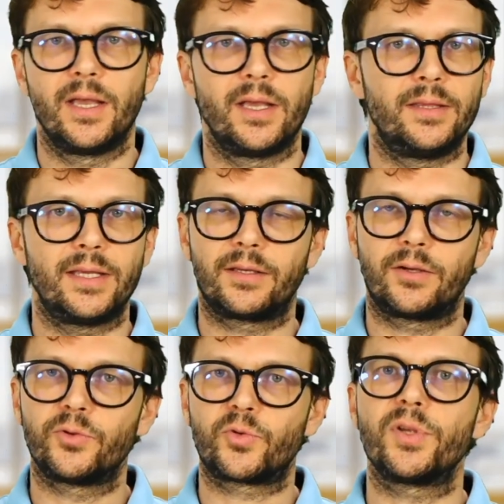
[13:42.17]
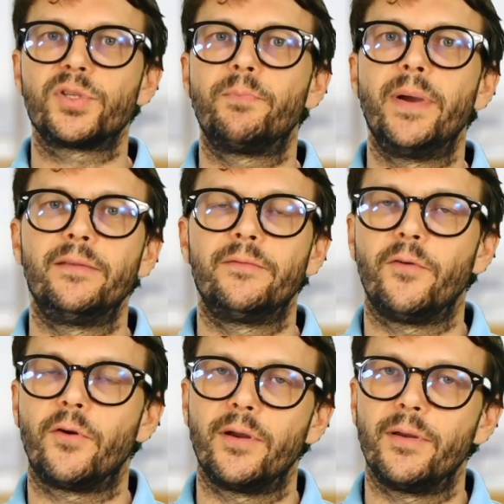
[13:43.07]
that controls pain
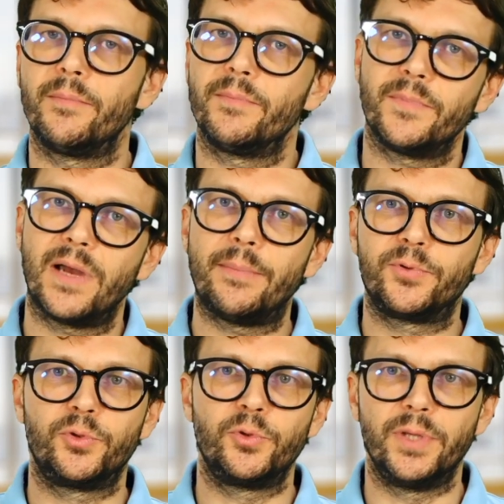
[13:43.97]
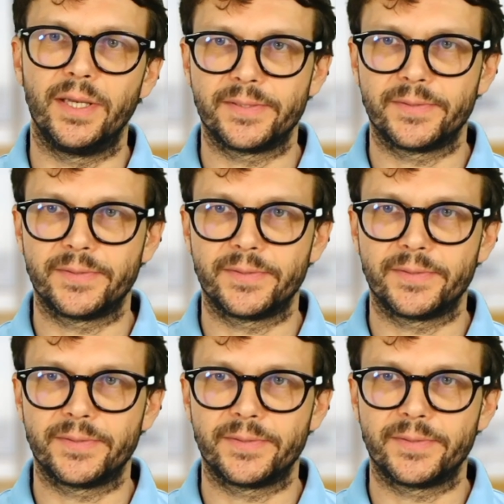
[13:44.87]
for up to 2 days.